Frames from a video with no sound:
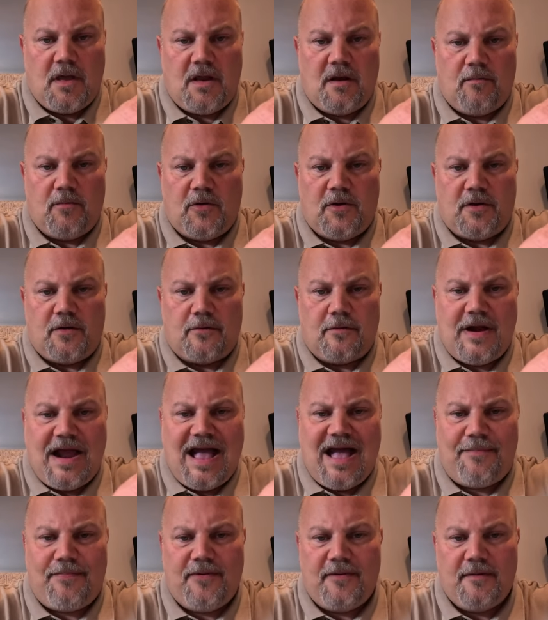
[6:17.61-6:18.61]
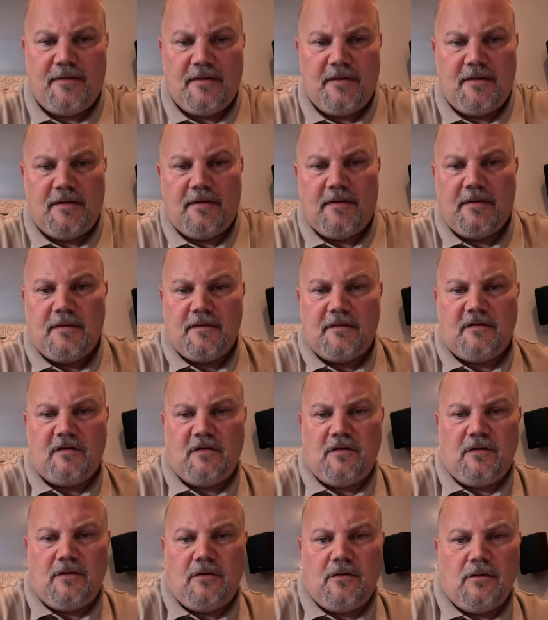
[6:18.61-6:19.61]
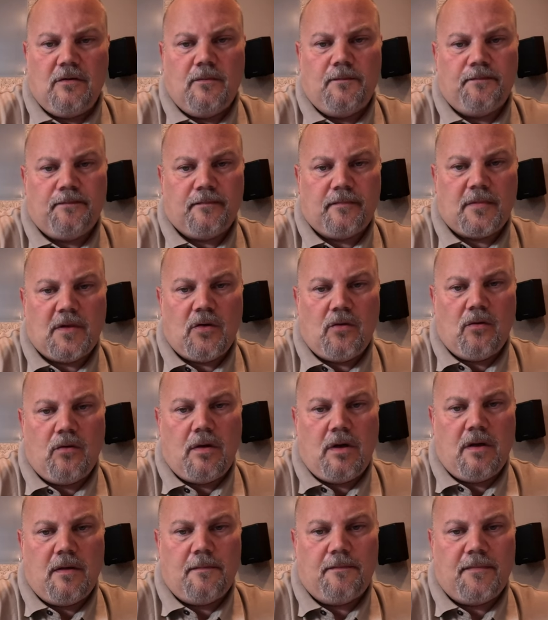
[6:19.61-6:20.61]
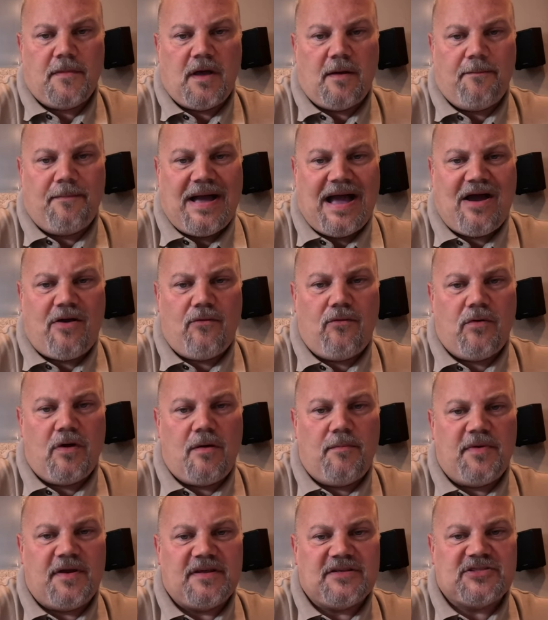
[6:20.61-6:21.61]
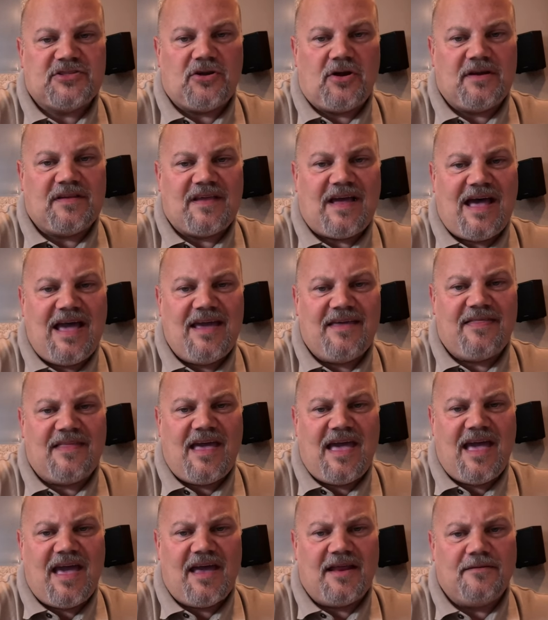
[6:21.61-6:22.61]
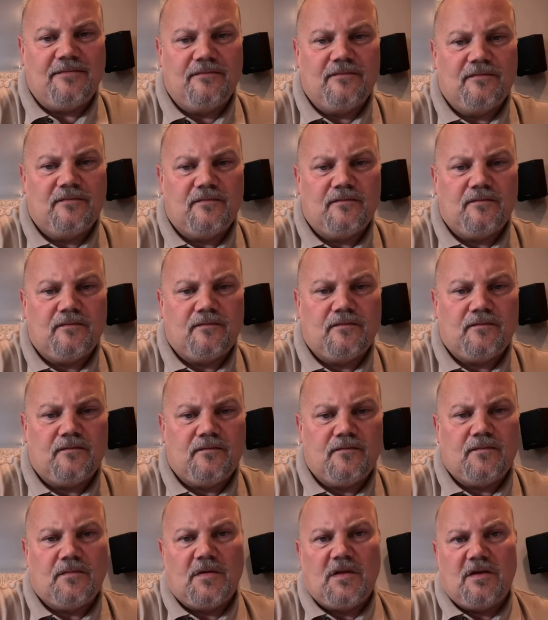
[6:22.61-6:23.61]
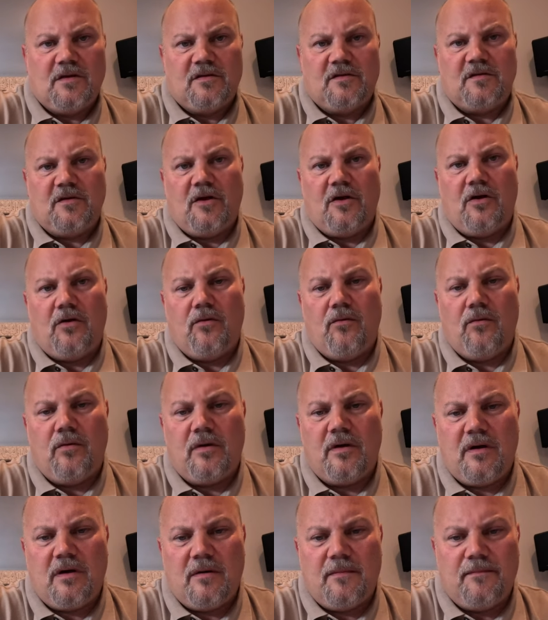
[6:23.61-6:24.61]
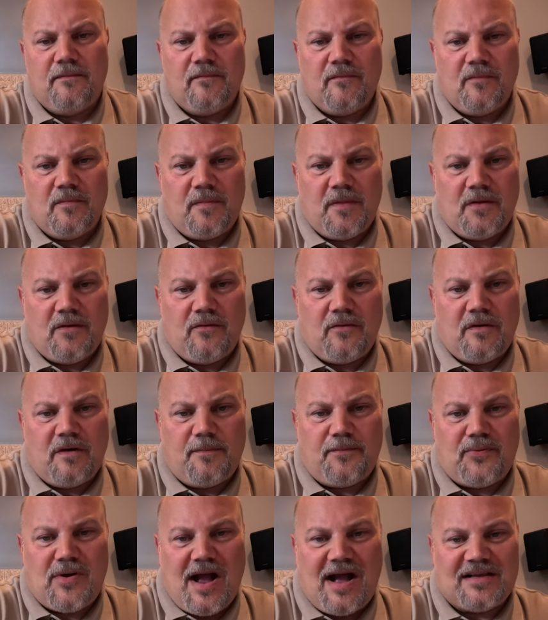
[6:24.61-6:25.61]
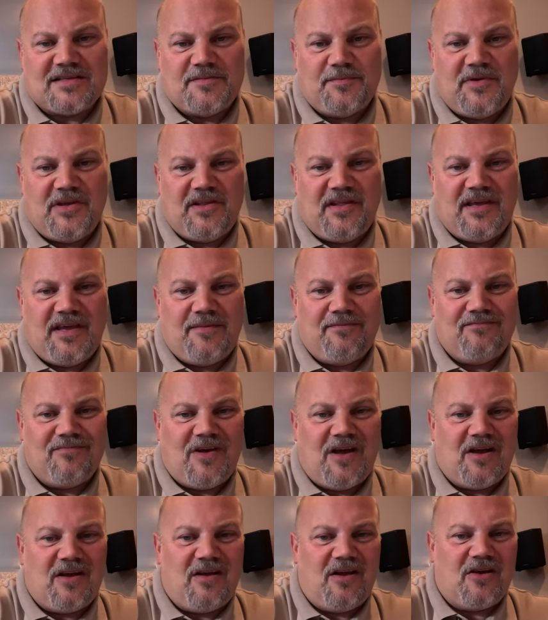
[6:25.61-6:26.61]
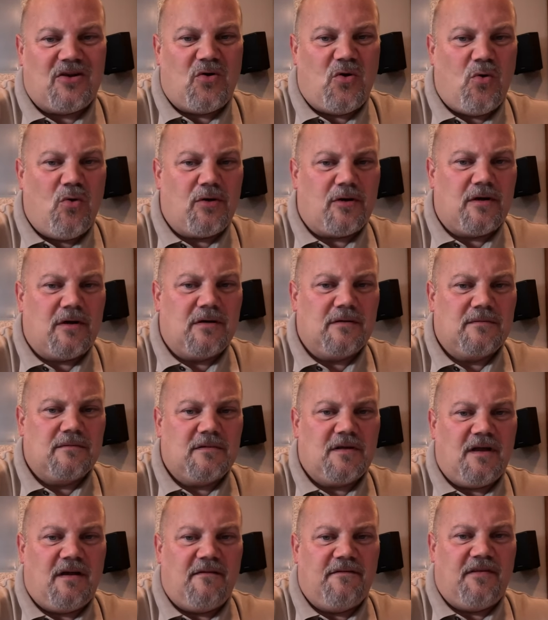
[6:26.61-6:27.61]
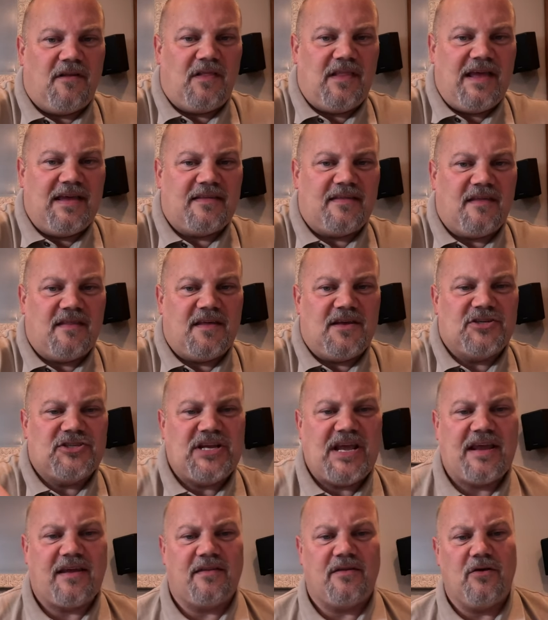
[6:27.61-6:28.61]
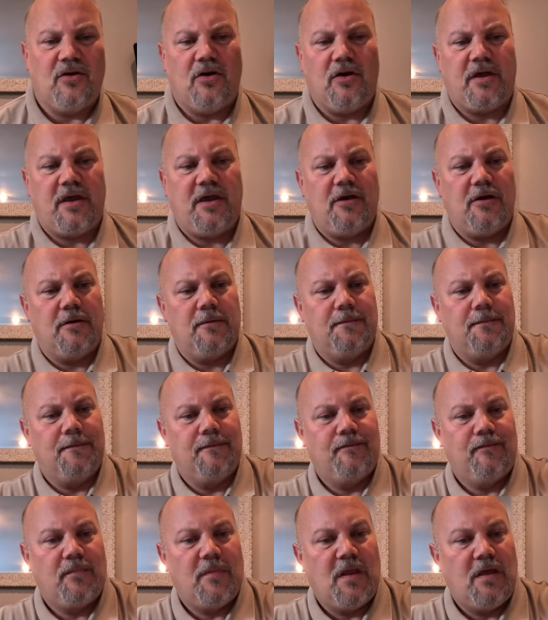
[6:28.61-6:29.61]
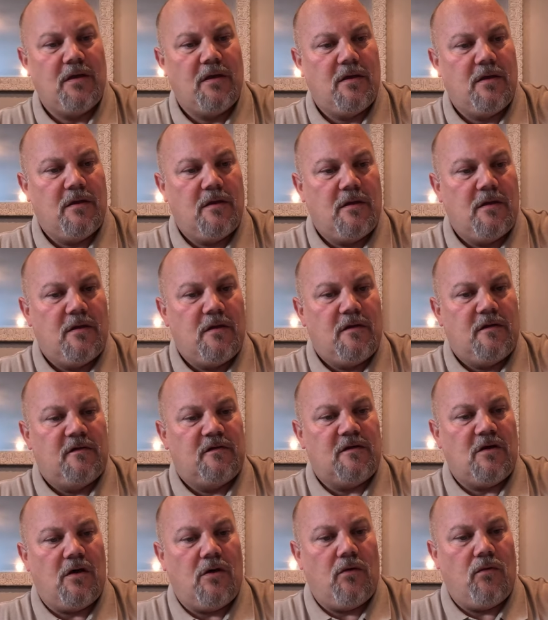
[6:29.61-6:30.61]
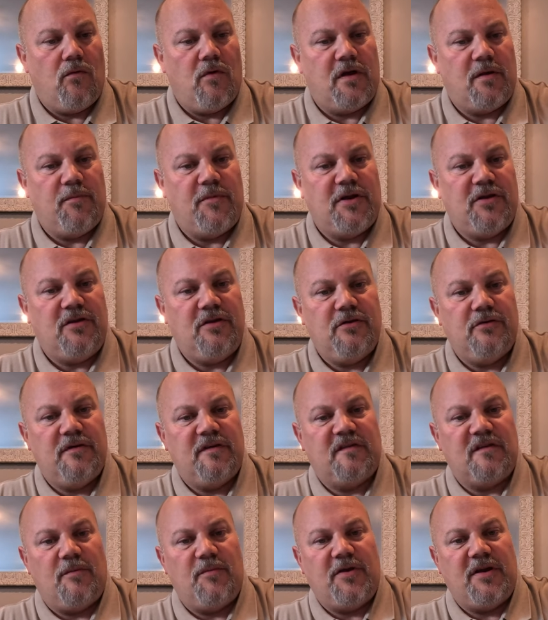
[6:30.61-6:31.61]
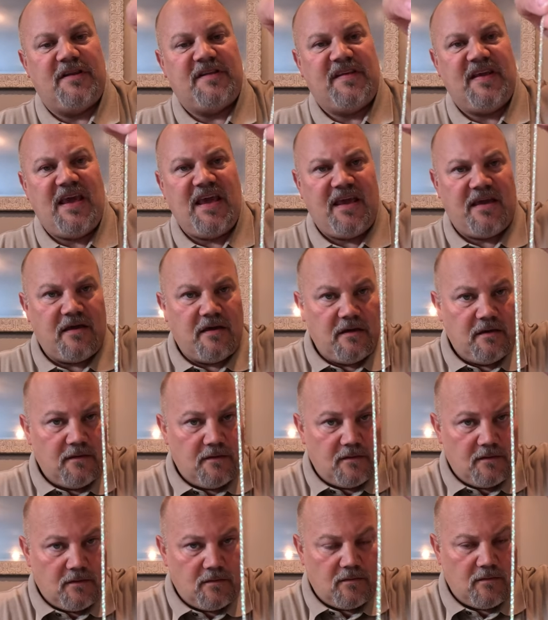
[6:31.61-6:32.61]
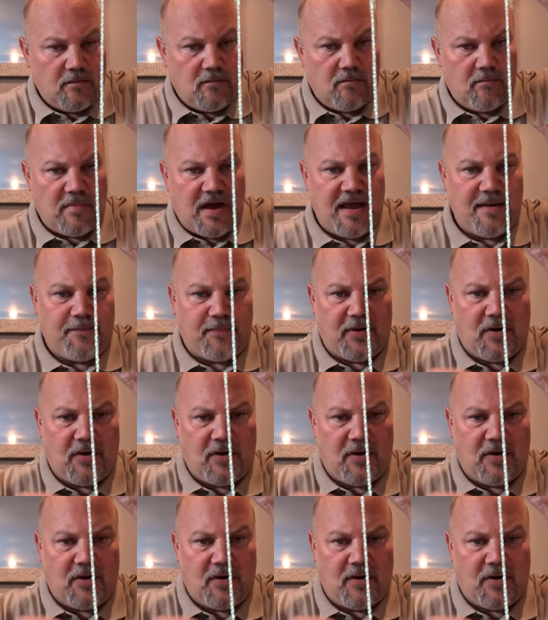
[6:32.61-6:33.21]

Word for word: and I'm gonna wrap to about where I'm gonna start tying the head. So we're, we're approximately a, quarter of the length of the shank of the hook here. So what I'm gonna do is I'm gonna take my